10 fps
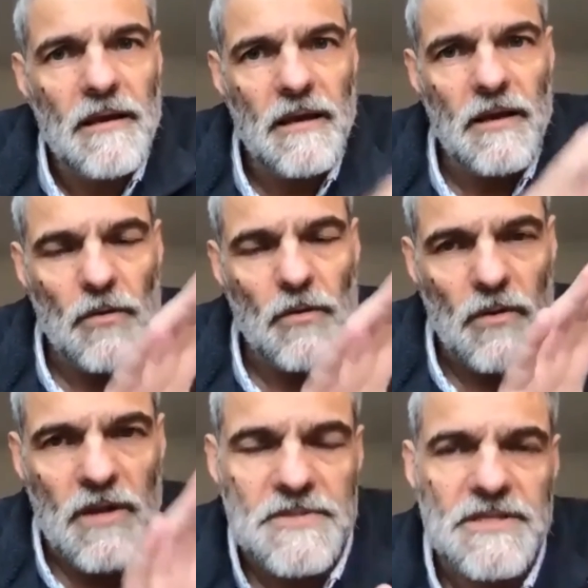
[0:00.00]
it all
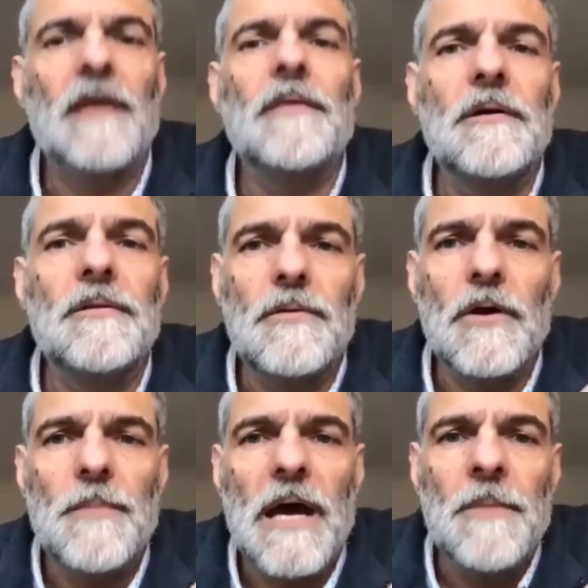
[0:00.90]
comes together on the
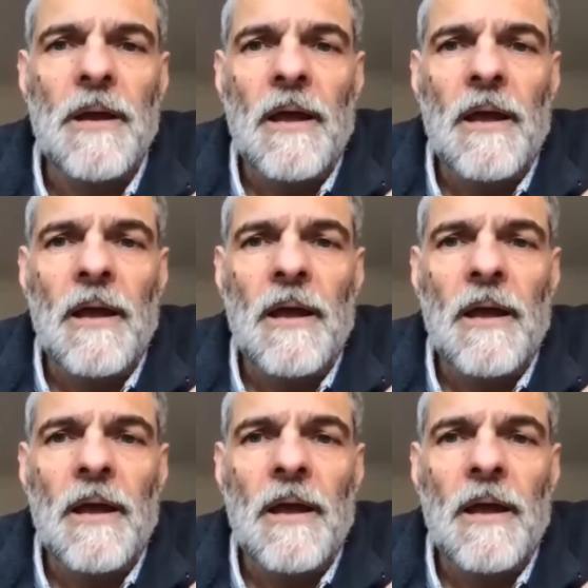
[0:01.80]
roadmap.